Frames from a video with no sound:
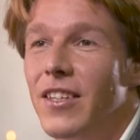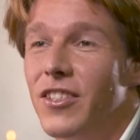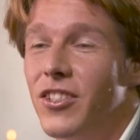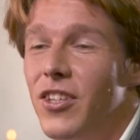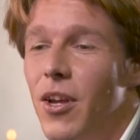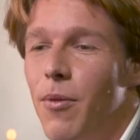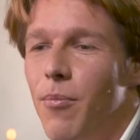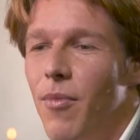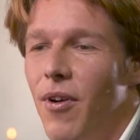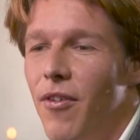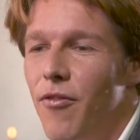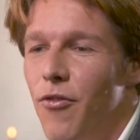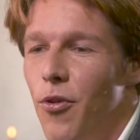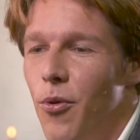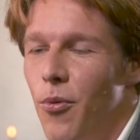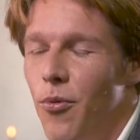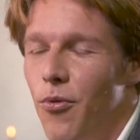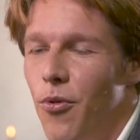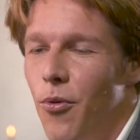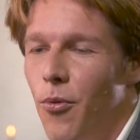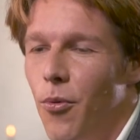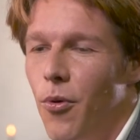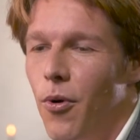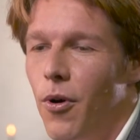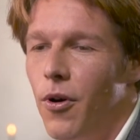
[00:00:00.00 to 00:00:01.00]
has shaped my view of
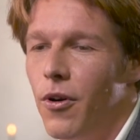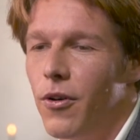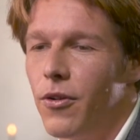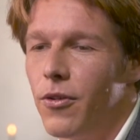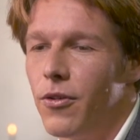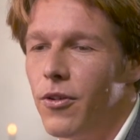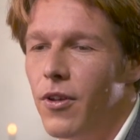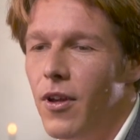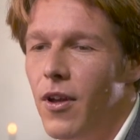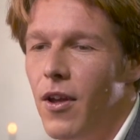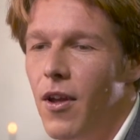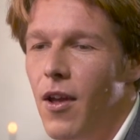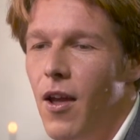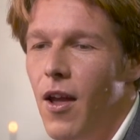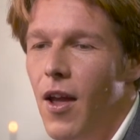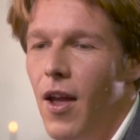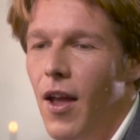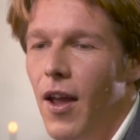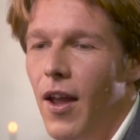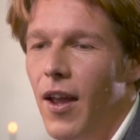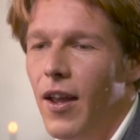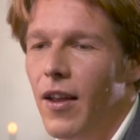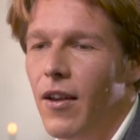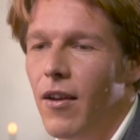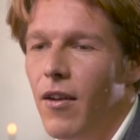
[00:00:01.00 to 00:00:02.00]
the world
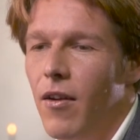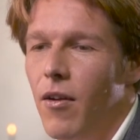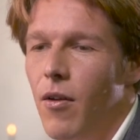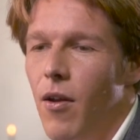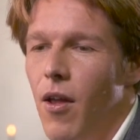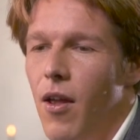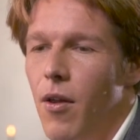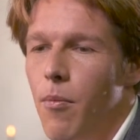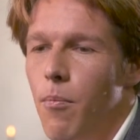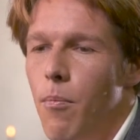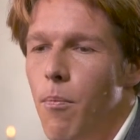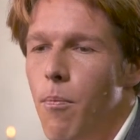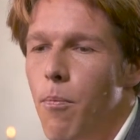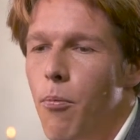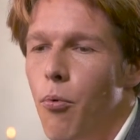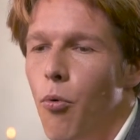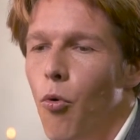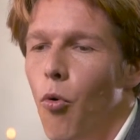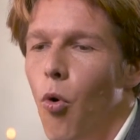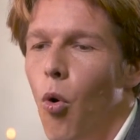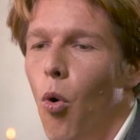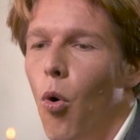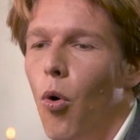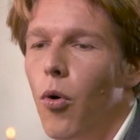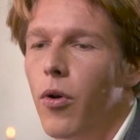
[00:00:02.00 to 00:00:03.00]
in
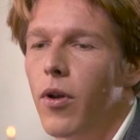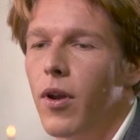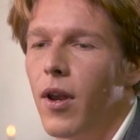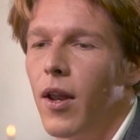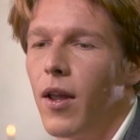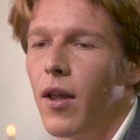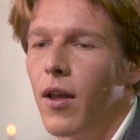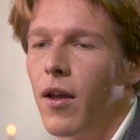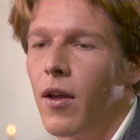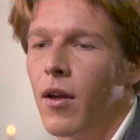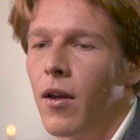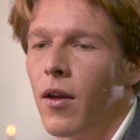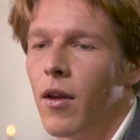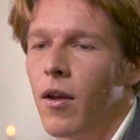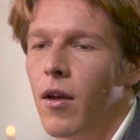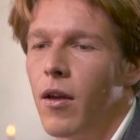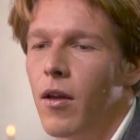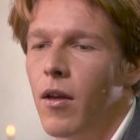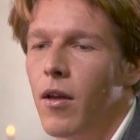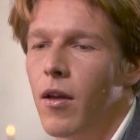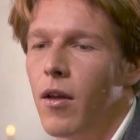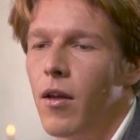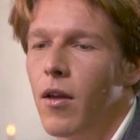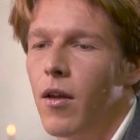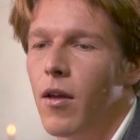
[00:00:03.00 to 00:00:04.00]
broadening
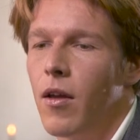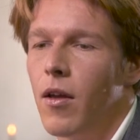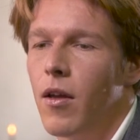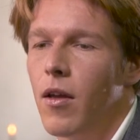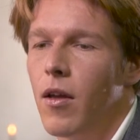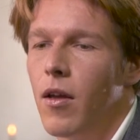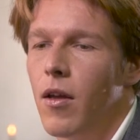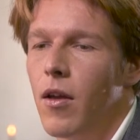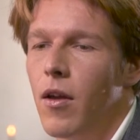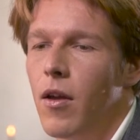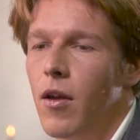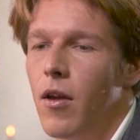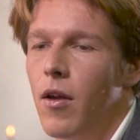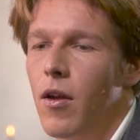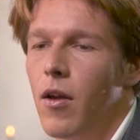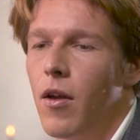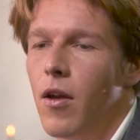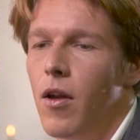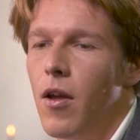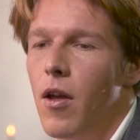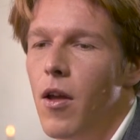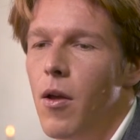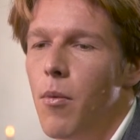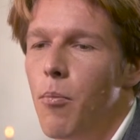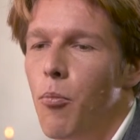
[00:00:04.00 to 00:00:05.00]

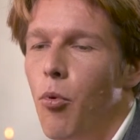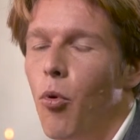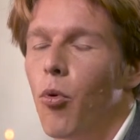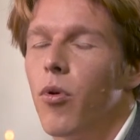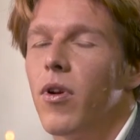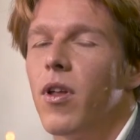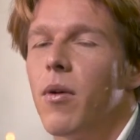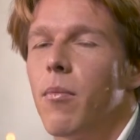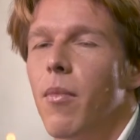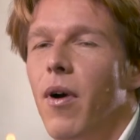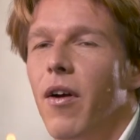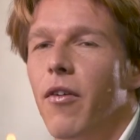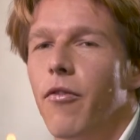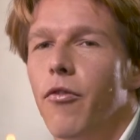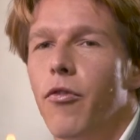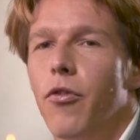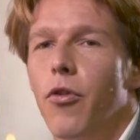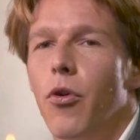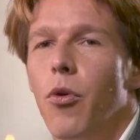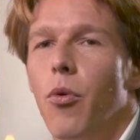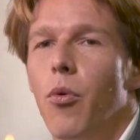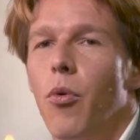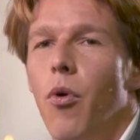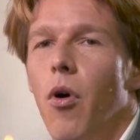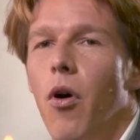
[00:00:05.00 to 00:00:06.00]
my
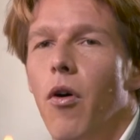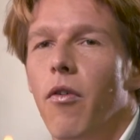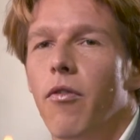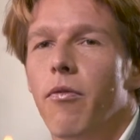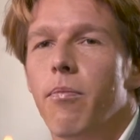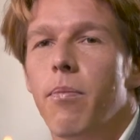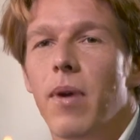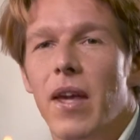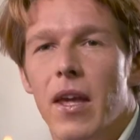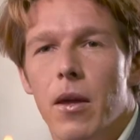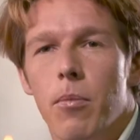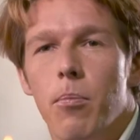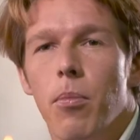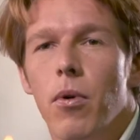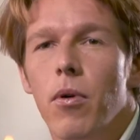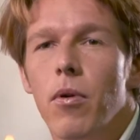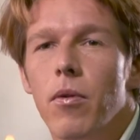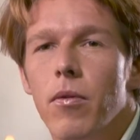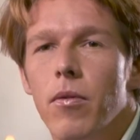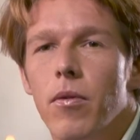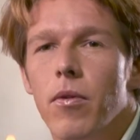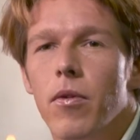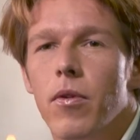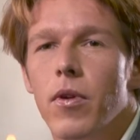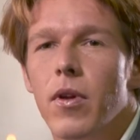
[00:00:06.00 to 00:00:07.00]
view of
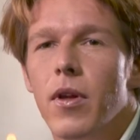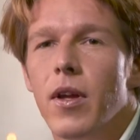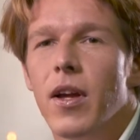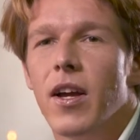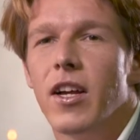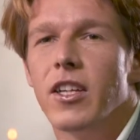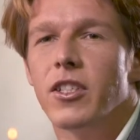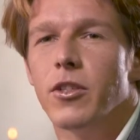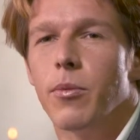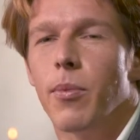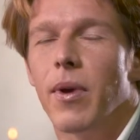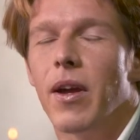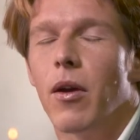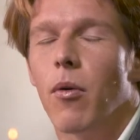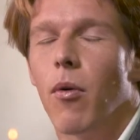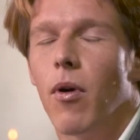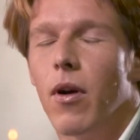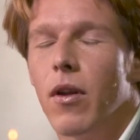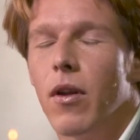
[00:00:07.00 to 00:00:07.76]
people as a big